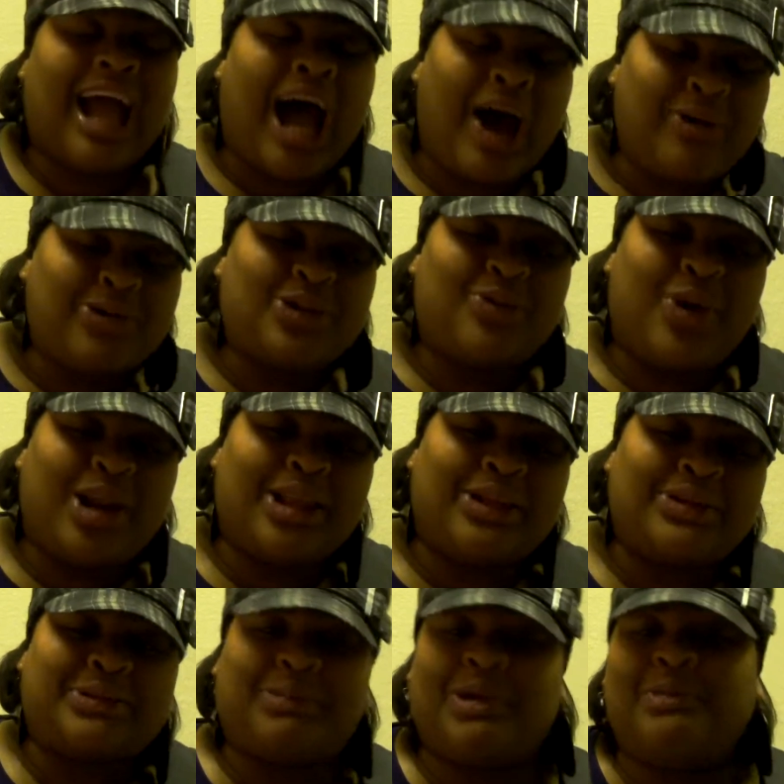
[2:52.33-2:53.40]
I was one of
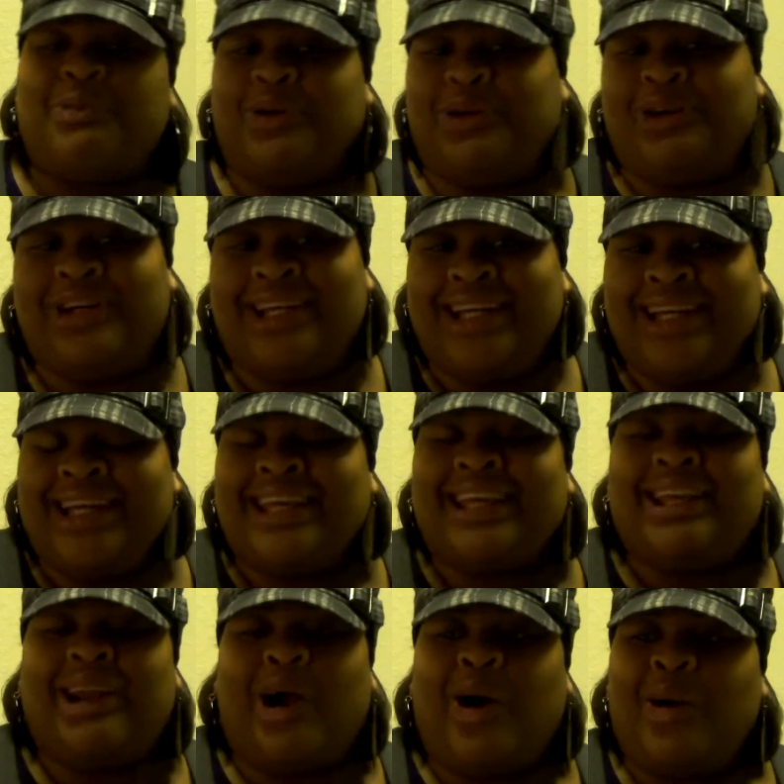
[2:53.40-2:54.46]
those people.
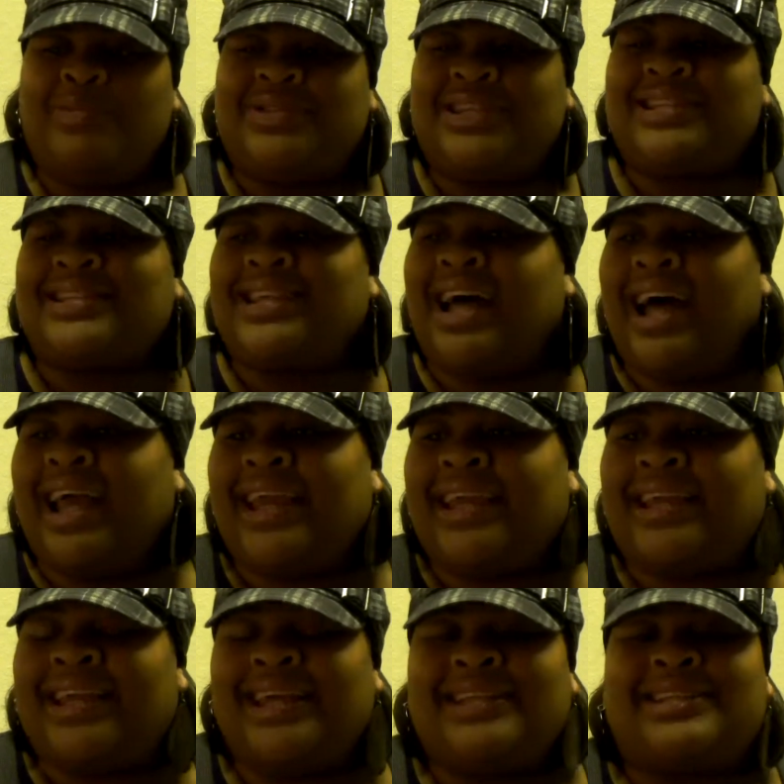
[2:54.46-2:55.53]
I'm just
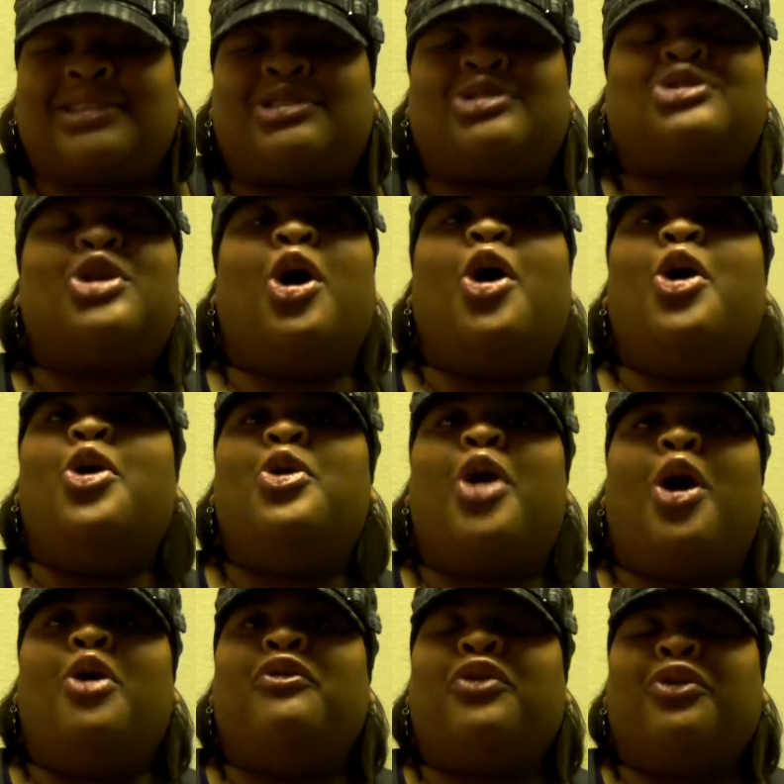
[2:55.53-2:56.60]
like, it's so
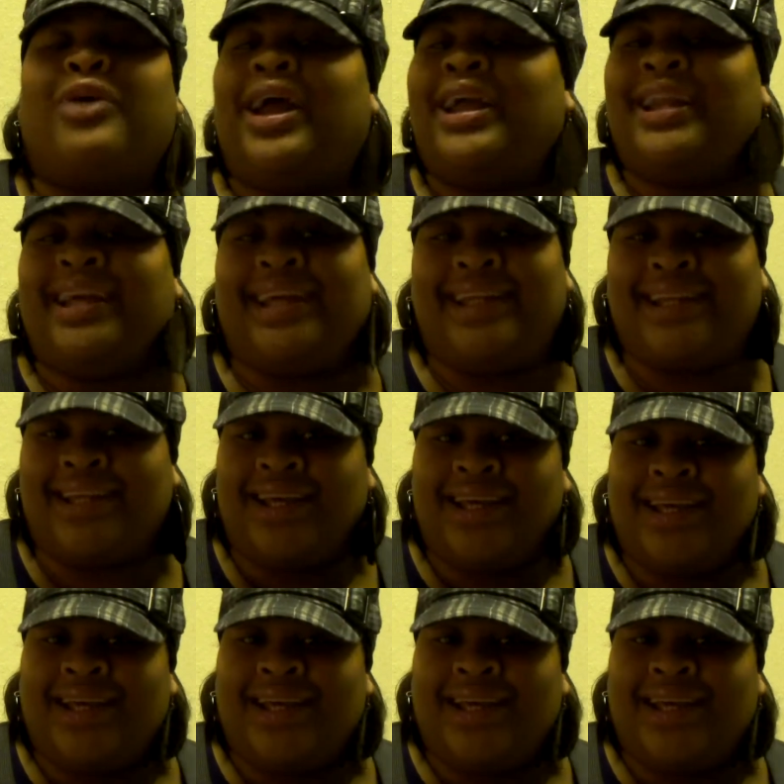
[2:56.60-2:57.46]
overrated.